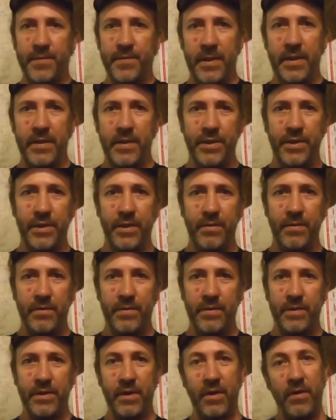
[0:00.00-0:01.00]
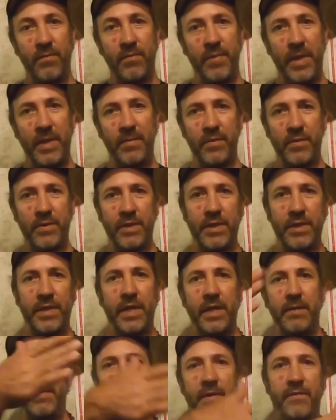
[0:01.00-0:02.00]
fun to shoot. So people just
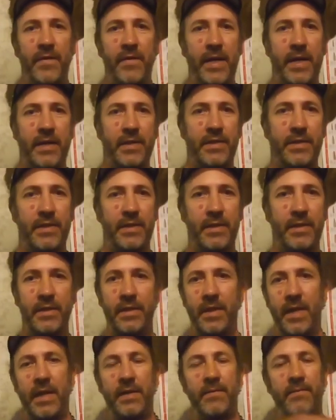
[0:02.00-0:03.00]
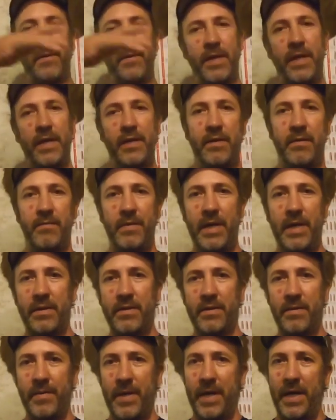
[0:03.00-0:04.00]
keep advancing and forgetting
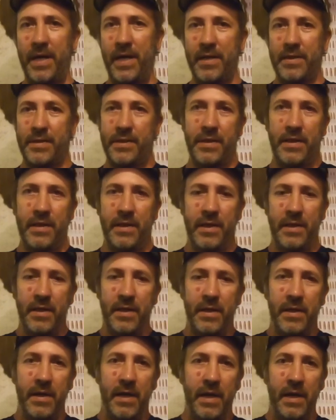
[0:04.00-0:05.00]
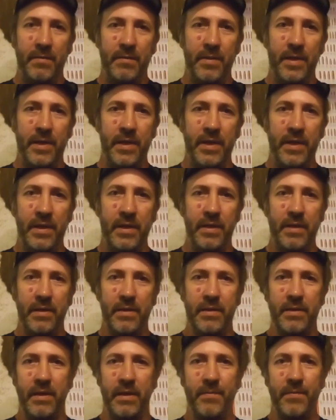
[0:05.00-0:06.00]
about the past. How
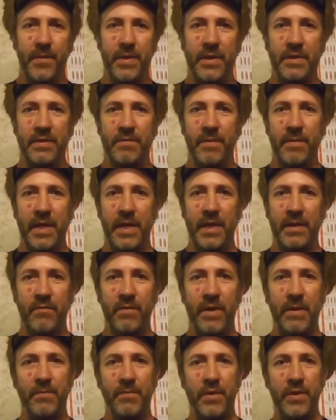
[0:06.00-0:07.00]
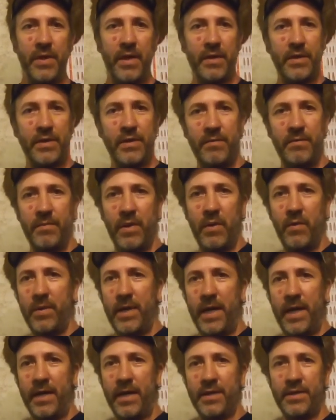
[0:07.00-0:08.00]
many companies make reproduction bolt
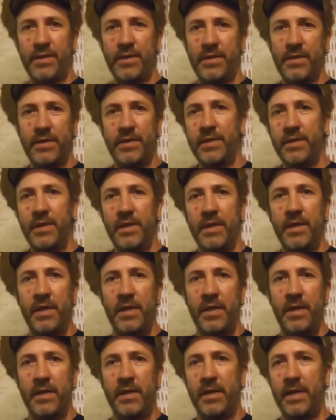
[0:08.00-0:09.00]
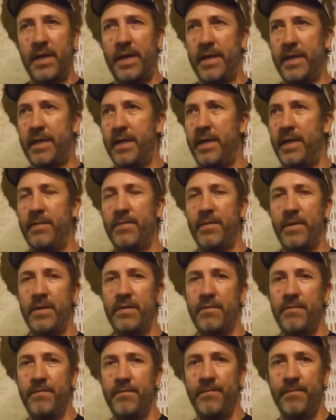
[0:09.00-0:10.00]
actions, like
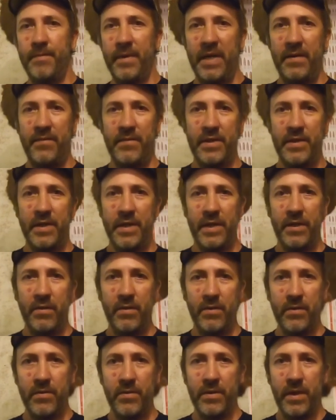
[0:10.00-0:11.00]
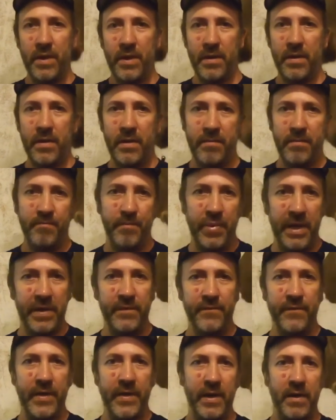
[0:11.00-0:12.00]
even the old
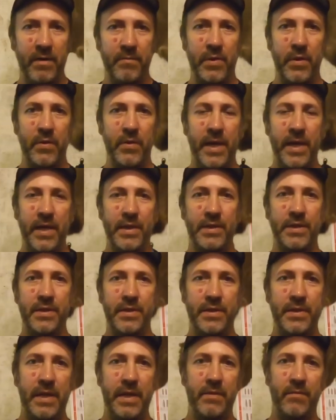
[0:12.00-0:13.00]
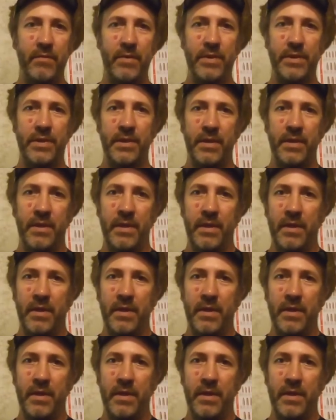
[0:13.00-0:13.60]
pinfire bolt actions that was